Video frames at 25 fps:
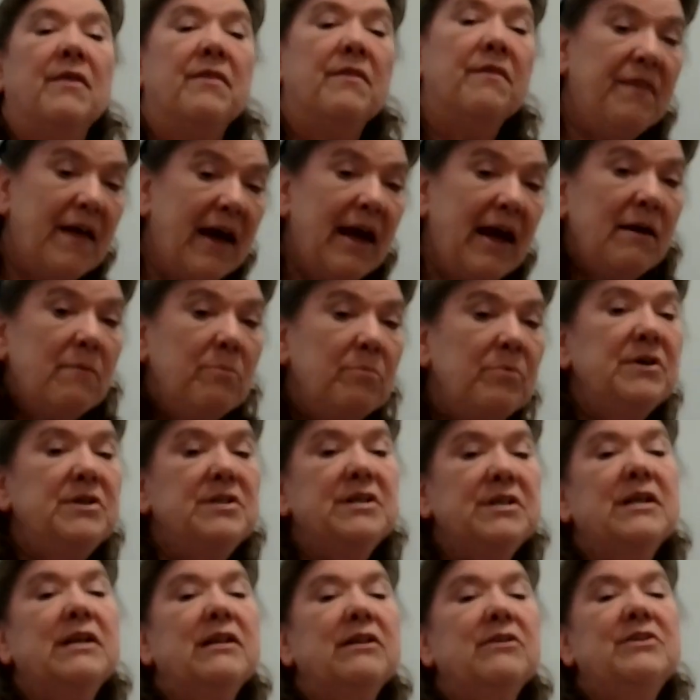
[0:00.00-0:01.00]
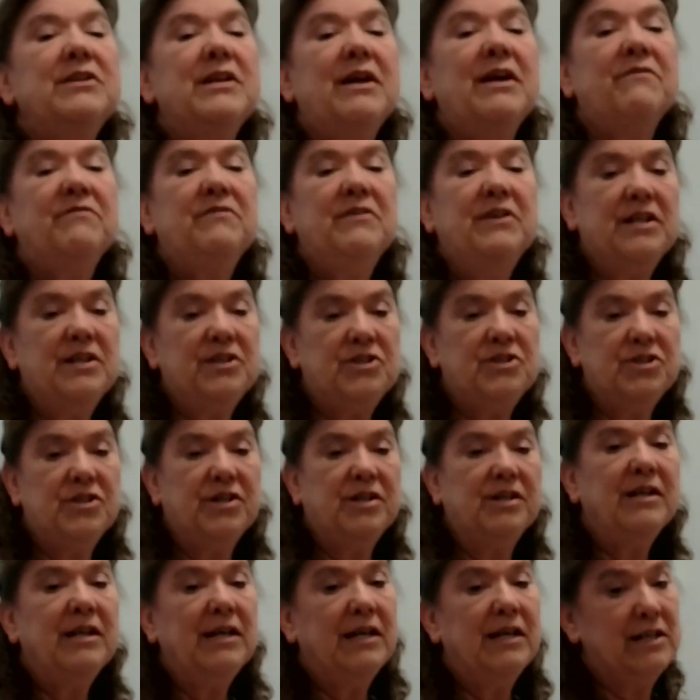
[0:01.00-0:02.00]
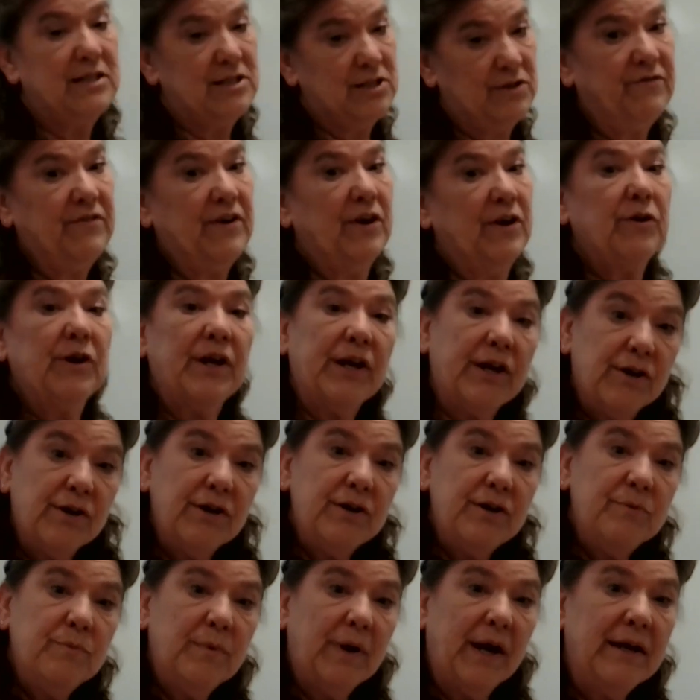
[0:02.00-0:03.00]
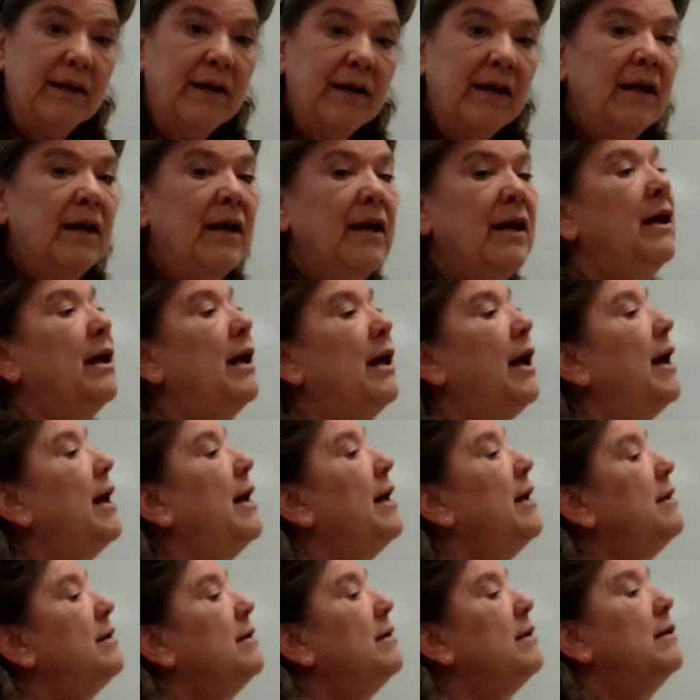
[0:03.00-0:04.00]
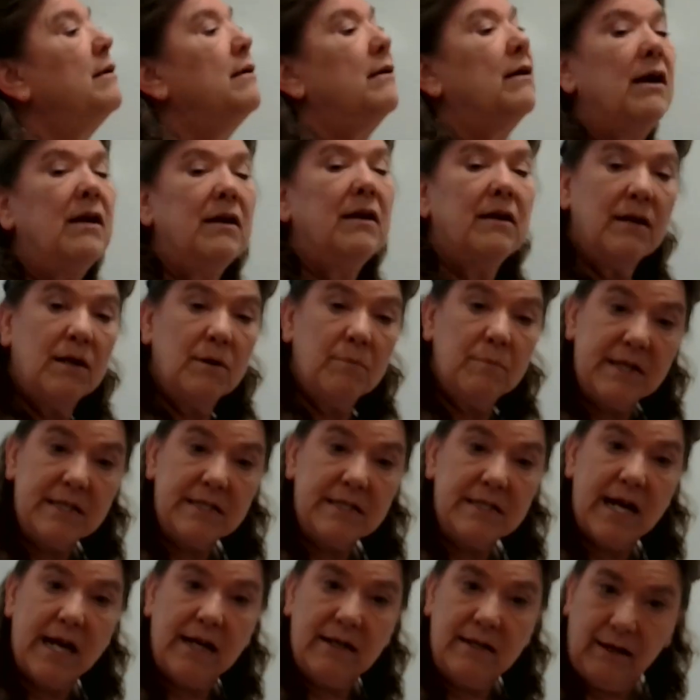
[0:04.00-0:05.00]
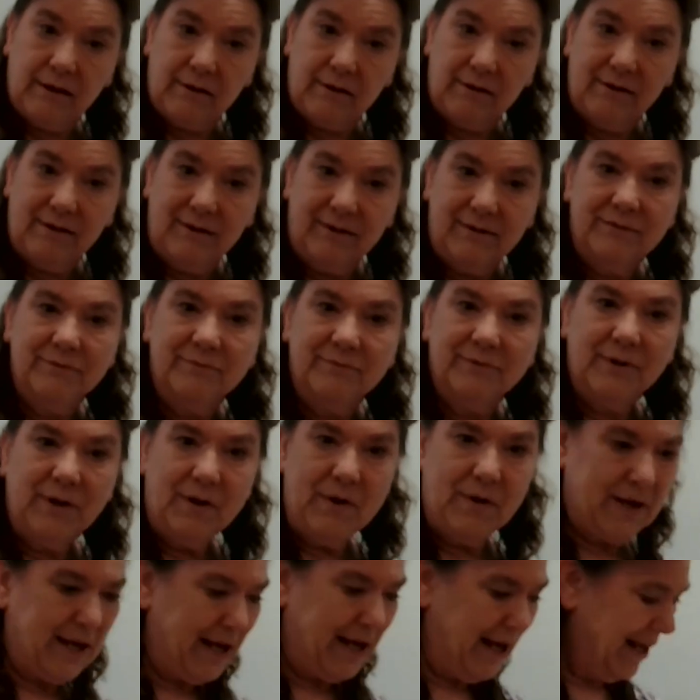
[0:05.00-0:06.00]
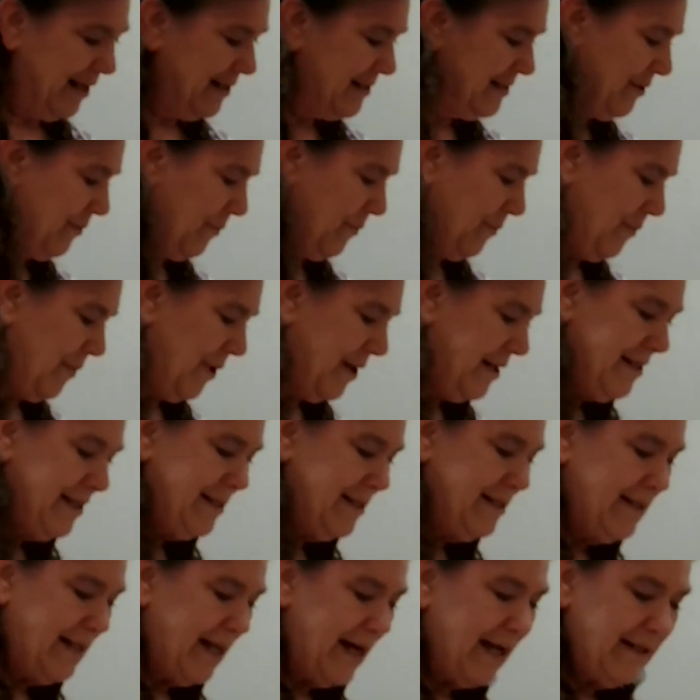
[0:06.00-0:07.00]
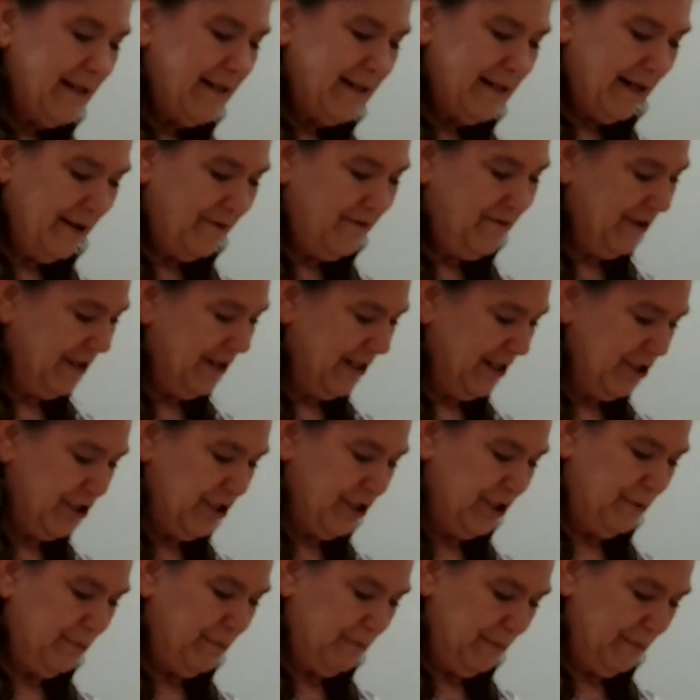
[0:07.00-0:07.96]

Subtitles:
That particular definition is a very good one and a little bit technical. Okay, so what does that definition